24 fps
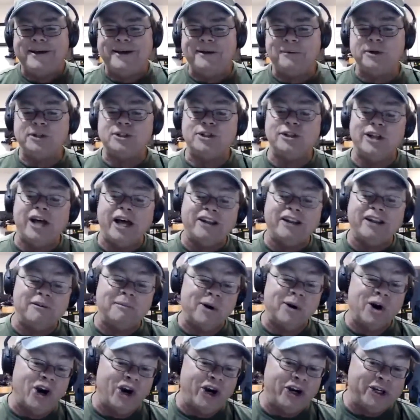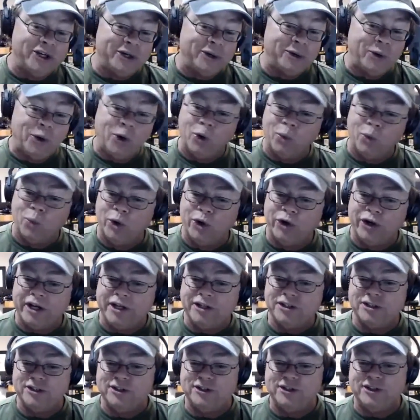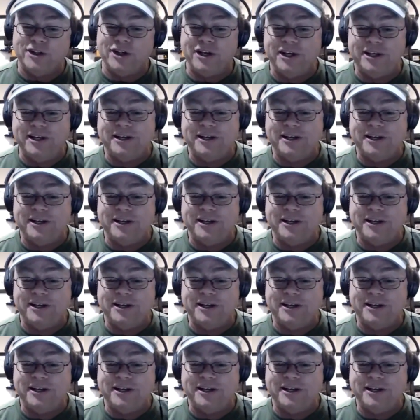which a lot of them aren't or, or weren't, I should say.